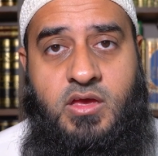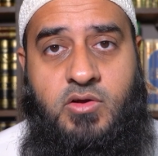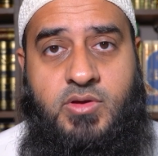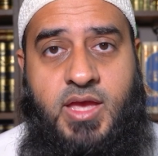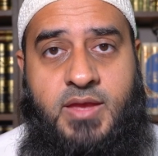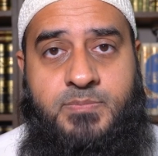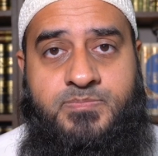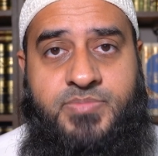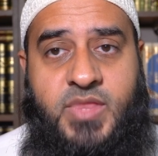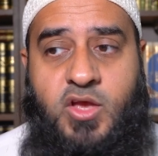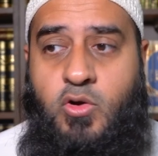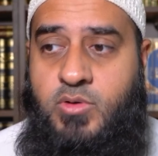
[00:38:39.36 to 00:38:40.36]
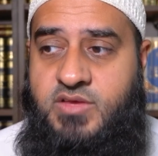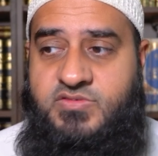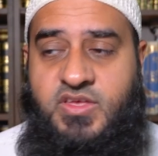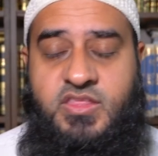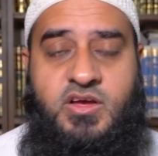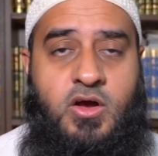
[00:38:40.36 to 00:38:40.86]
Okay? Go and give
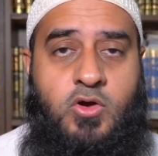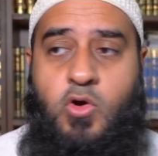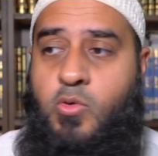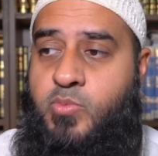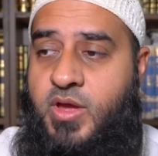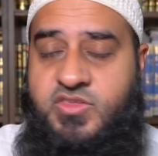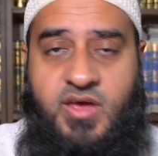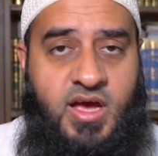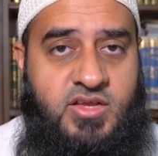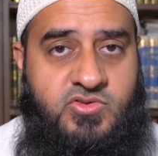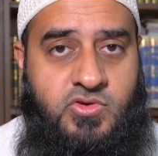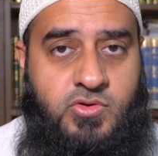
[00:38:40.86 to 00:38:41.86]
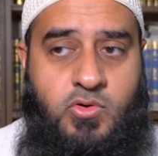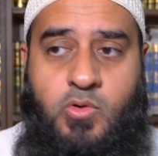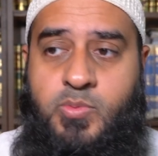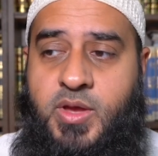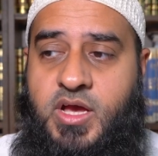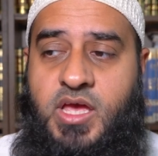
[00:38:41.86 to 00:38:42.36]
sadaqah. Go pray tahajjud. Go
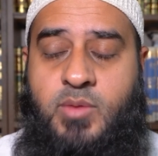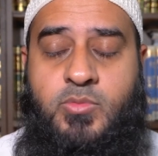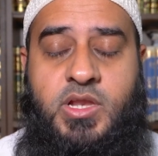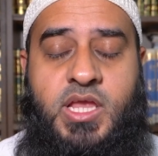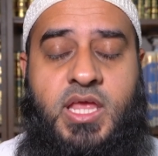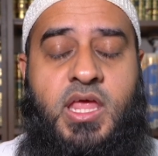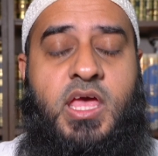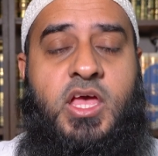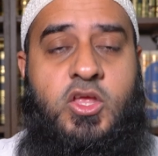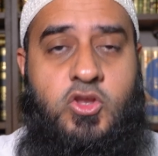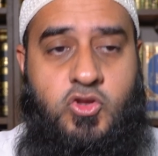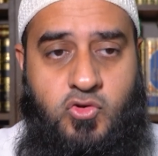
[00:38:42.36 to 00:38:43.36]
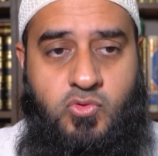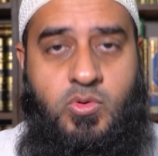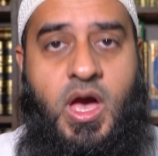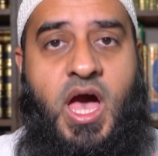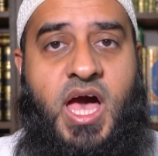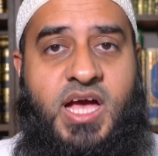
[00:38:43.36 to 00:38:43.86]
pray qiyam al-layl.
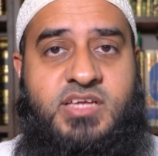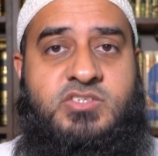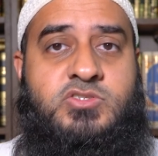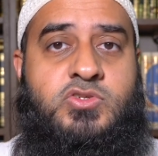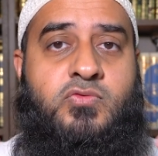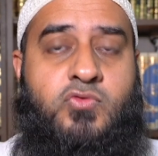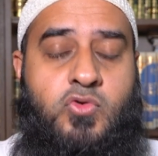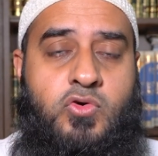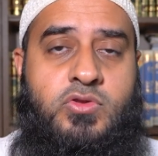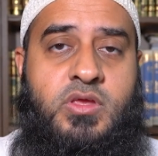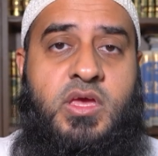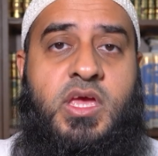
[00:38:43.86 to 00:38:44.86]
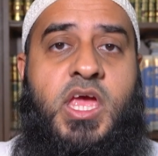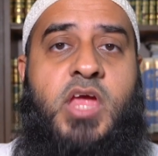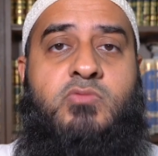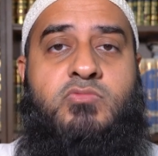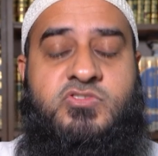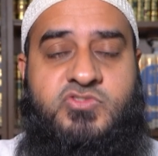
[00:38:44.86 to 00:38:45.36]
Do actions of good
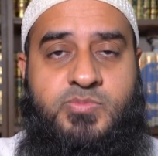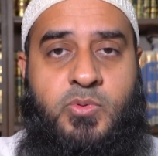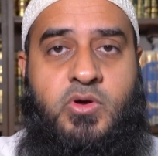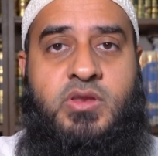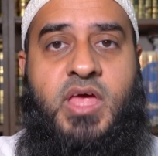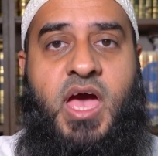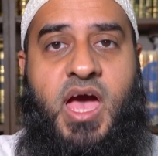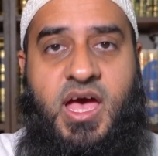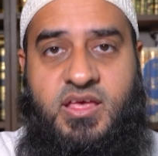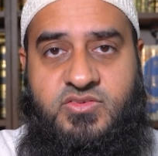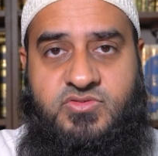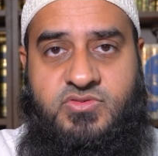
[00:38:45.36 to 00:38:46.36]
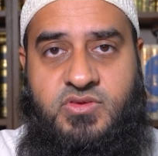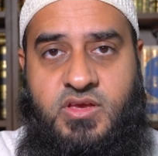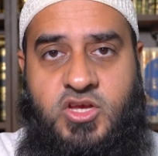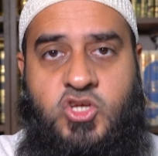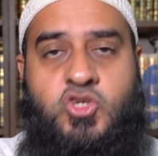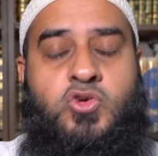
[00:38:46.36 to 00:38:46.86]
and respond as
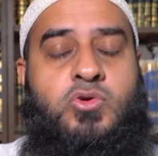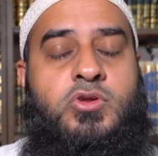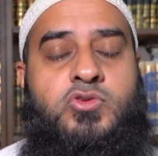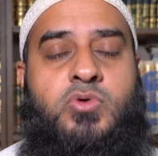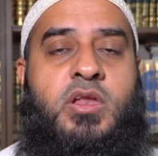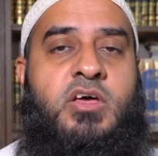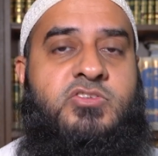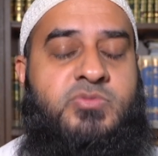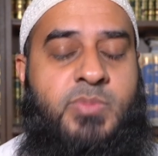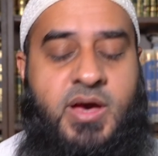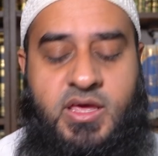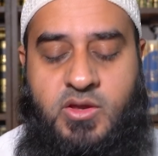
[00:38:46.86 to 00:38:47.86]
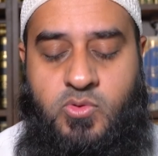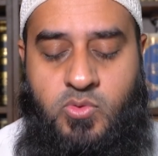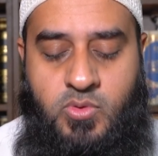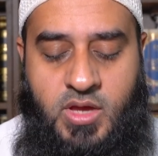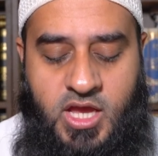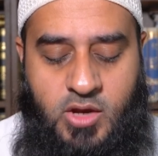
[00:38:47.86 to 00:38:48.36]
shukr to Allah
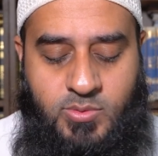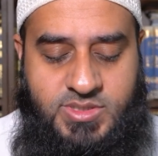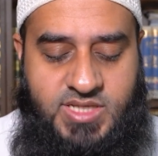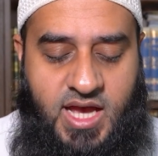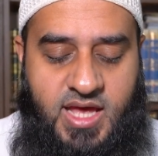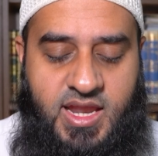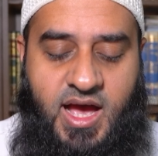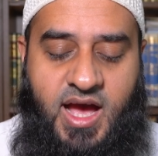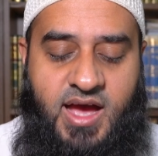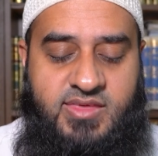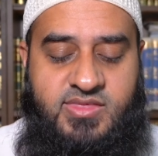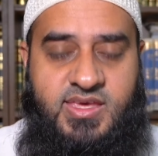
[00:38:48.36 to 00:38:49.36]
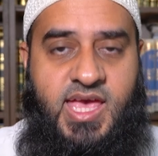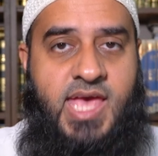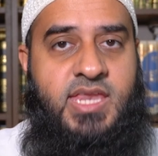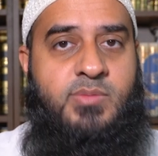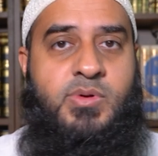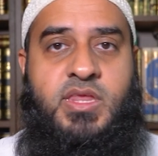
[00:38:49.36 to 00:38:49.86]
subhanahu wa ta'ala. I think
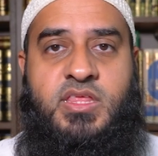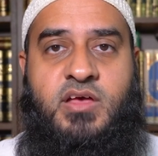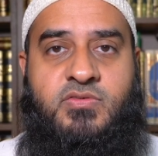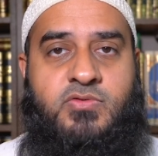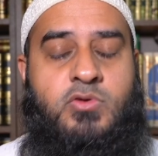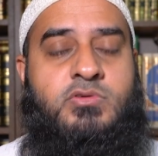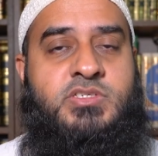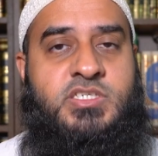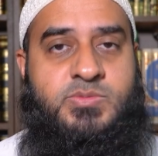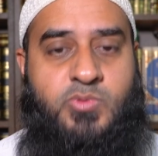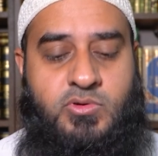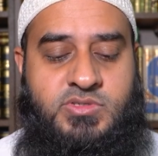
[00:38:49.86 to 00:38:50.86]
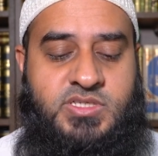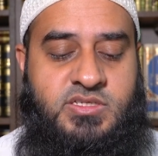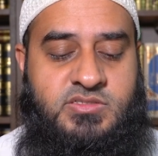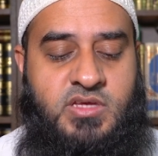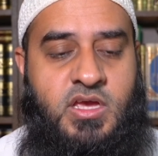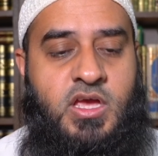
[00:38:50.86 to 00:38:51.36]
anybody that follows this
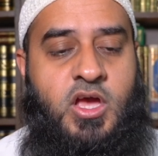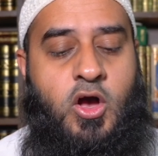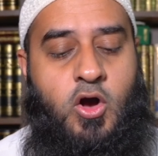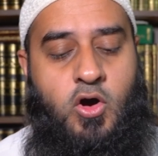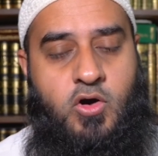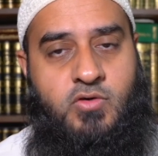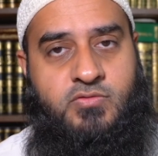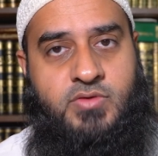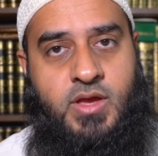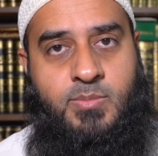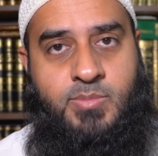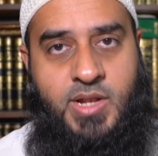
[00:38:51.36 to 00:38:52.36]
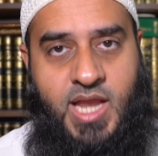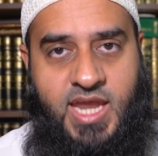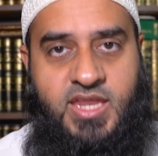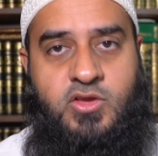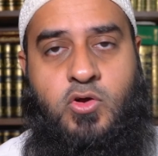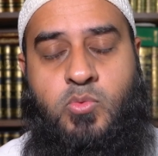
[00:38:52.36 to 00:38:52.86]
process of
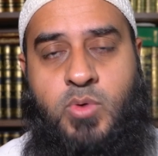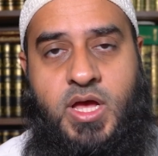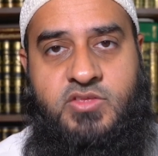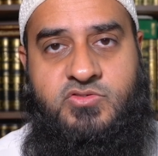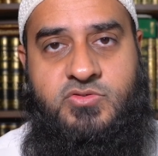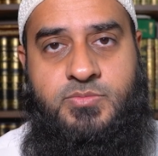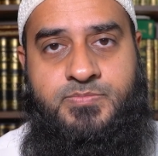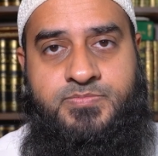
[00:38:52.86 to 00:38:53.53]
planning your words,